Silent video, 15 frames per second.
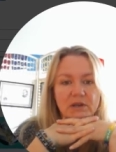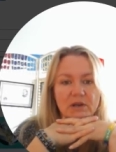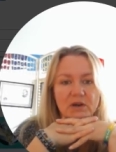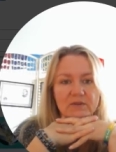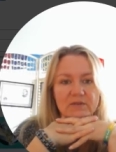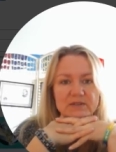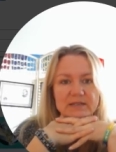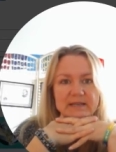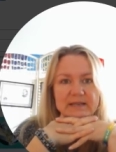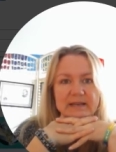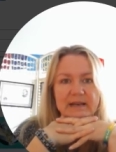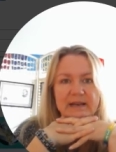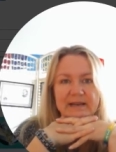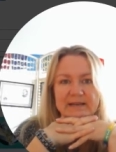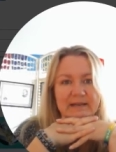obviously
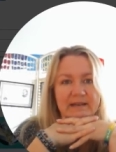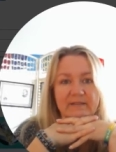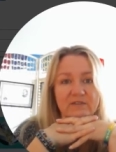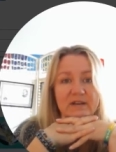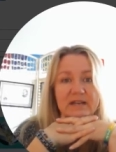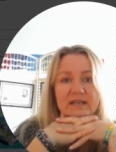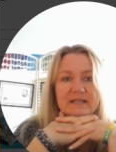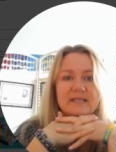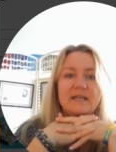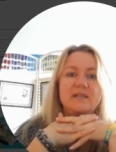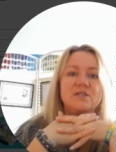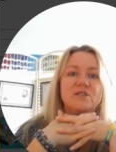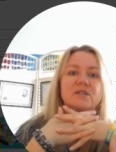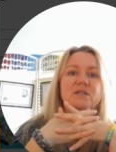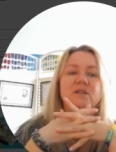I had never any
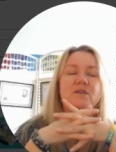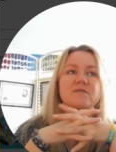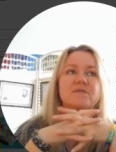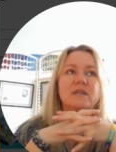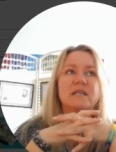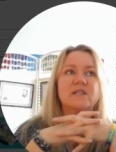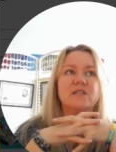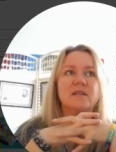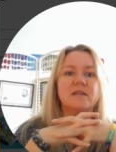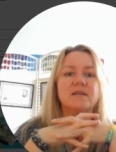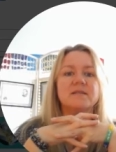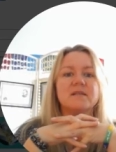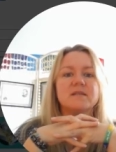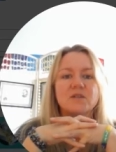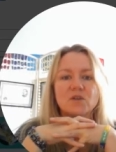intention of teaching
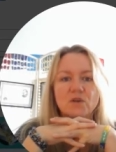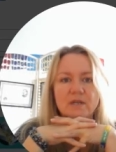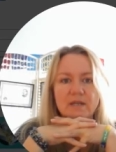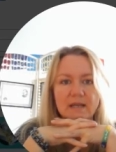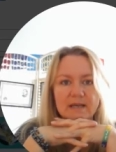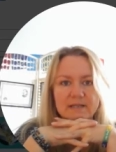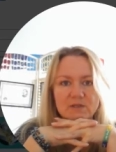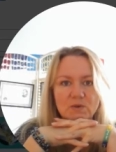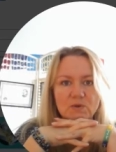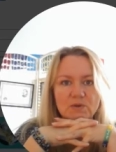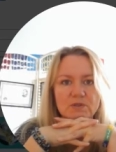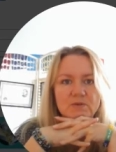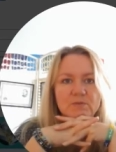this as an online course.